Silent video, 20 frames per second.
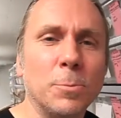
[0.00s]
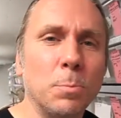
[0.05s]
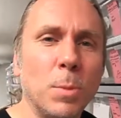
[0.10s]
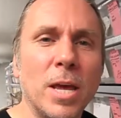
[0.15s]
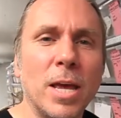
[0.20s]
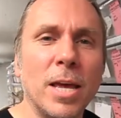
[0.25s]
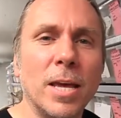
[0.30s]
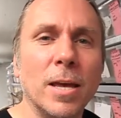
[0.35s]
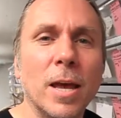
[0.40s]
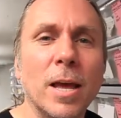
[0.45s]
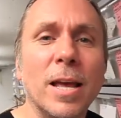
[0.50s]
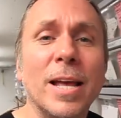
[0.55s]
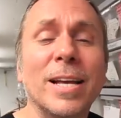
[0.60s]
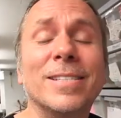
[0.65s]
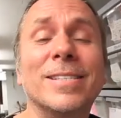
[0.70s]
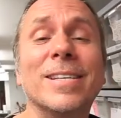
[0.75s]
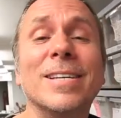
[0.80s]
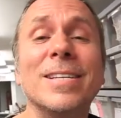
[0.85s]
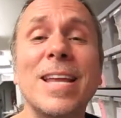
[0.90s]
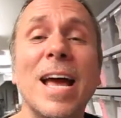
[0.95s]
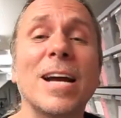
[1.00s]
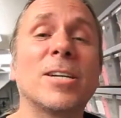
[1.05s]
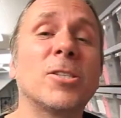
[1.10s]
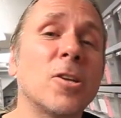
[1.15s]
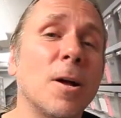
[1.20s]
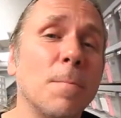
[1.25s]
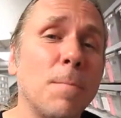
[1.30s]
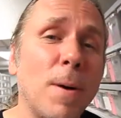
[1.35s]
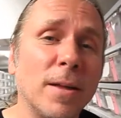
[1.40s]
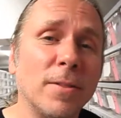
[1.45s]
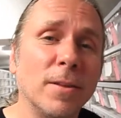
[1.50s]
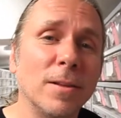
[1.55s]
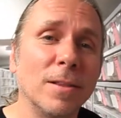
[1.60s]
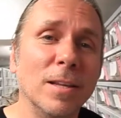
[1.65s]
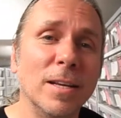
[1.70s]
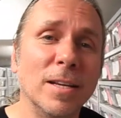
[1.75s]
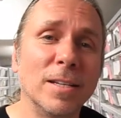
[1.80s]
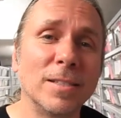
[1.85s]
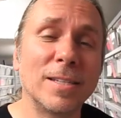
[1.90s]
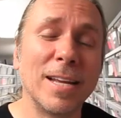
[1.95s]
me is the next up on the
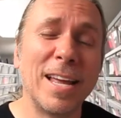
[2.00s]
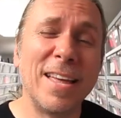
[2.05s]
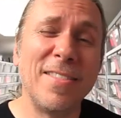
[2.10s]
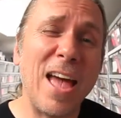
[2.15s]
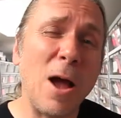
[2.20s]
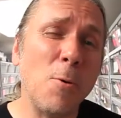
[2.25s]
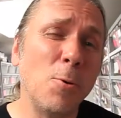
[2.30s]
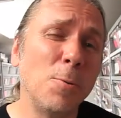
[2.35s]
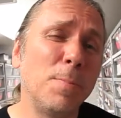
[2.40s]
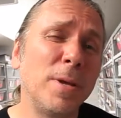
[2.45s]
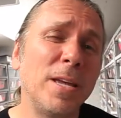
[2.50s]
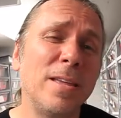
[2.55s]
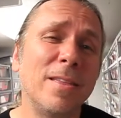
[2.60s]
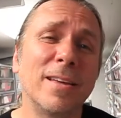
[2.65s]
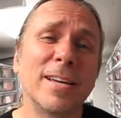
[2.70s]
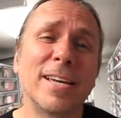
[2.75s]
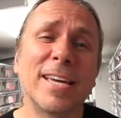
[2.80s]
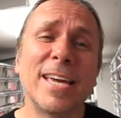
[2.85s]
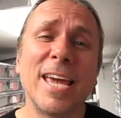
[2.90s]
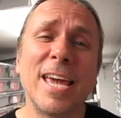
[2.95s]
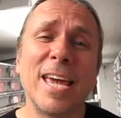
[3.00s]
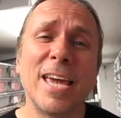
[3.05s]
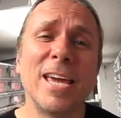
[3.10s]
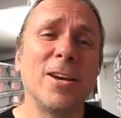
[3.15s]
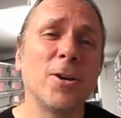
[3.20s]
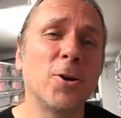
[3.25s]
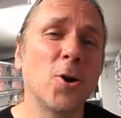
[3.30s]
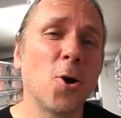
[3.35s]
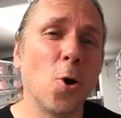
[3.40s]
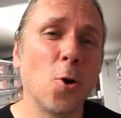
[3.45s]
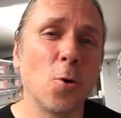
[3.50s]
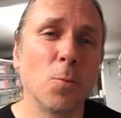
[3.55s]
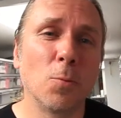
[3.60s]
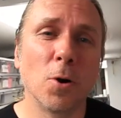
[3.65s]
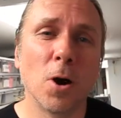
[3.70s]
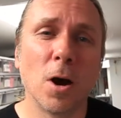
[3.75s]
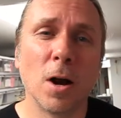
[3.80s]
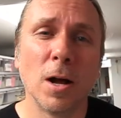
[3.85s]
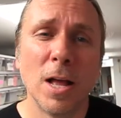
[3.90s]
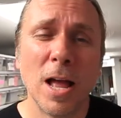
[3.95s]
list, and that would be the king
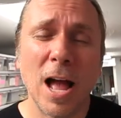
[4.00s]
cobra.